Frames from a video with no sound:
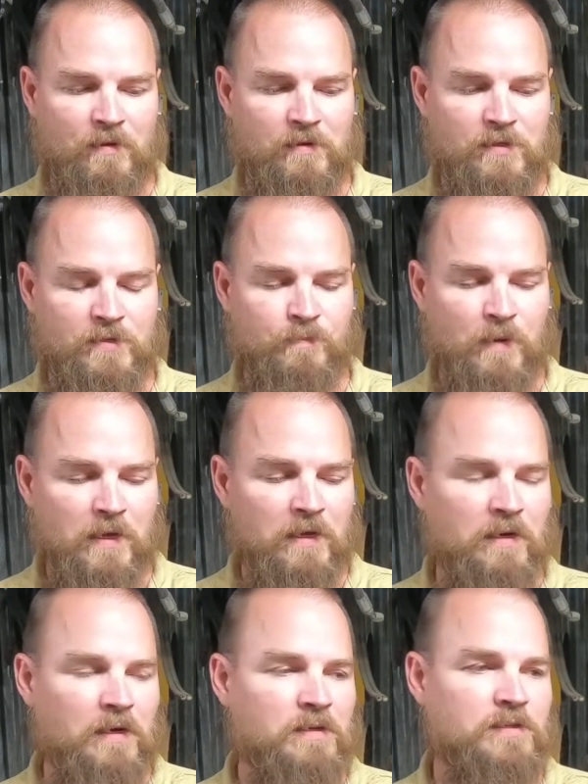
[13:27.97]

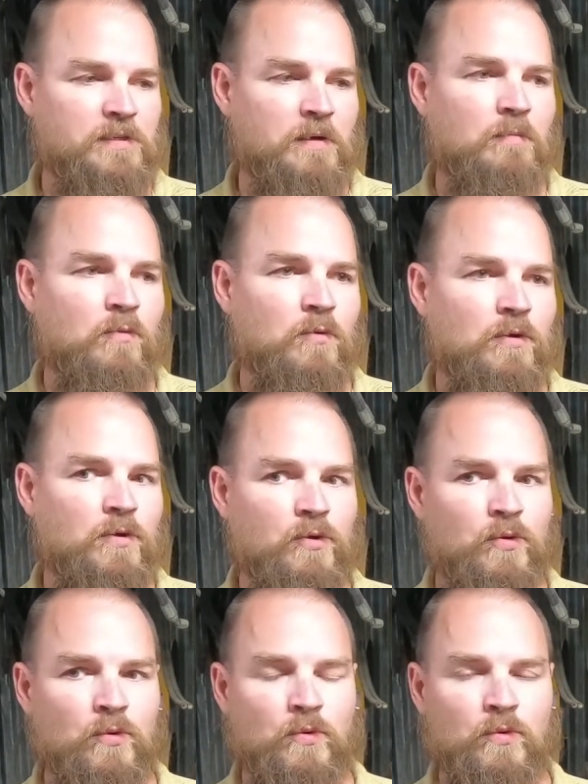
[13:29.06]
speaking as someone
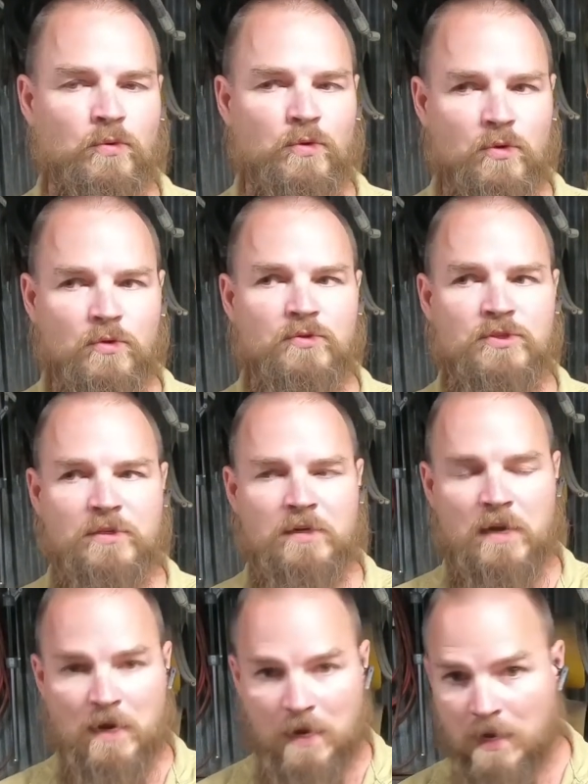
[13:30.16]
who used to
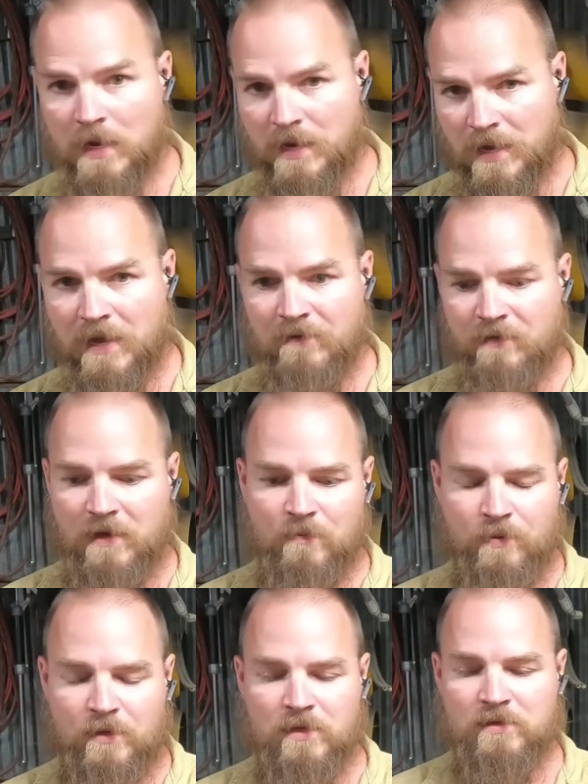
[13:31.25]
not have that
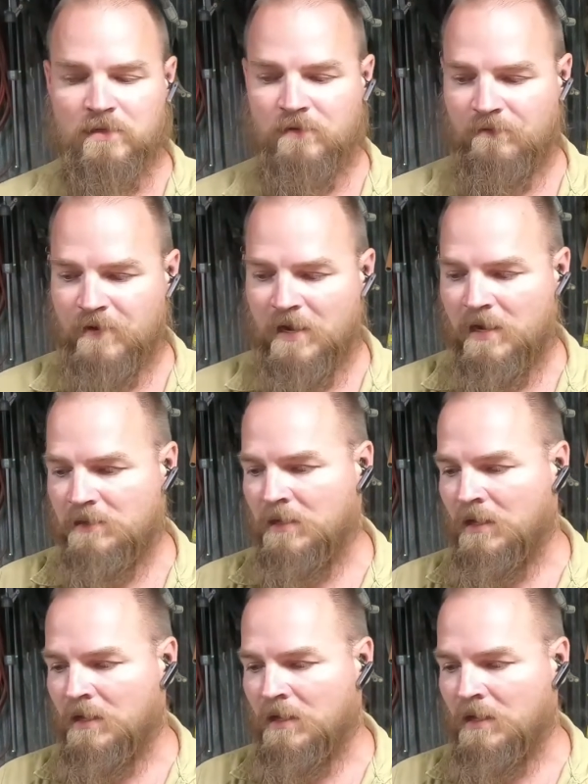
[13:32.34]
peace, in fact,